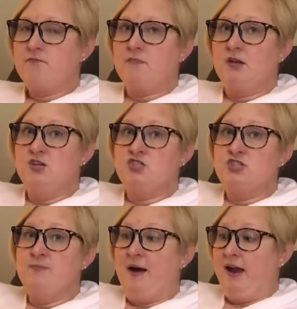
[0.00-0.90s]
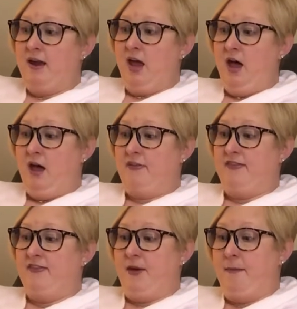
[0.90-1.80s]
and she might,
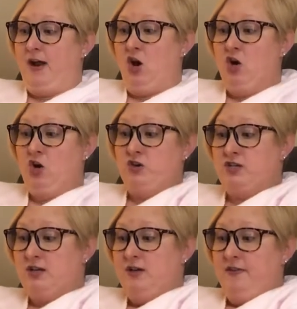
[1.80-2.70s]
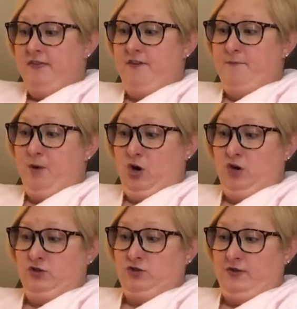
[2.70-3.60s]
that they might hurt the
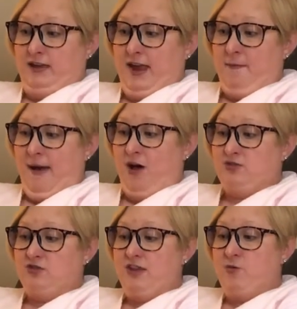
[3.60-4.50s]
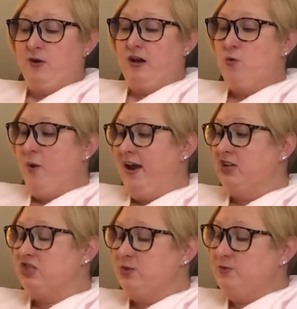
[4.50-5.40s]
birds or the mouse. So they ran away and
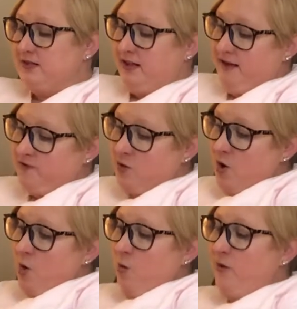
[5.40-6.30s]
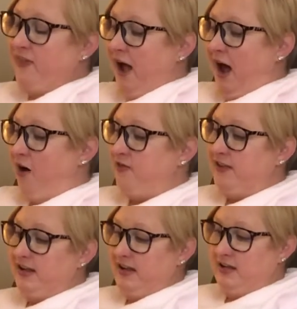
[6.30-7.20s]
she was left without
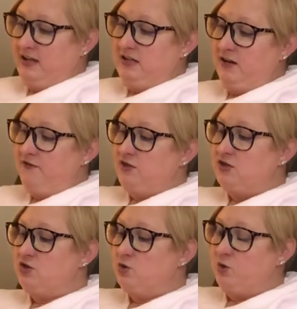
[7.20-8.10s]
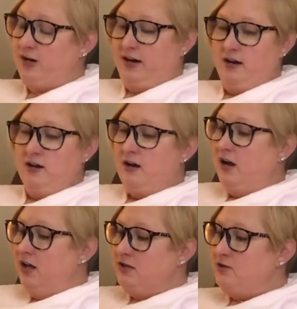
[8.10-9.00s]
the end of the story.
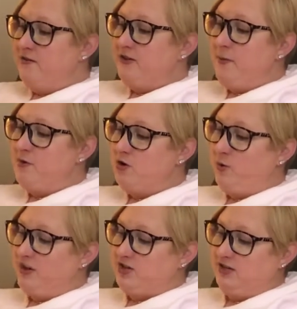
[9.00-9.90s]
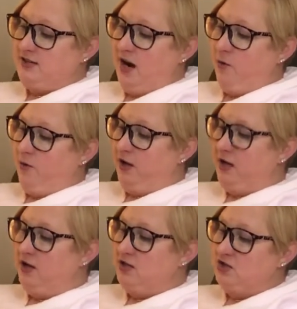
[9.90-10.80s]
And so I have a couple of questions I want
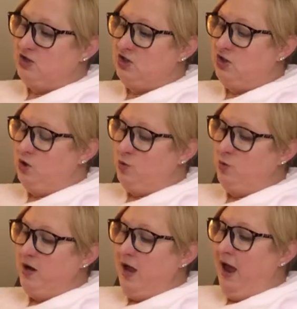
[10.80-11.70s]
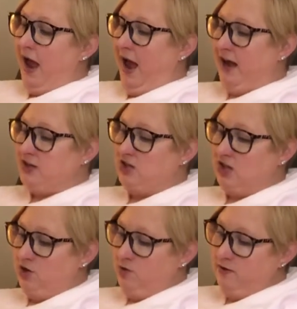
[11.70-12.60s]
to ask
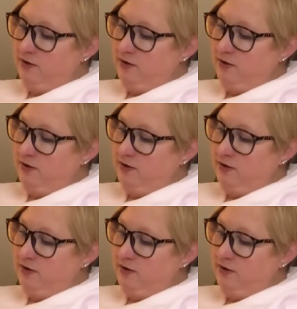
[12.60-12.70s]
you.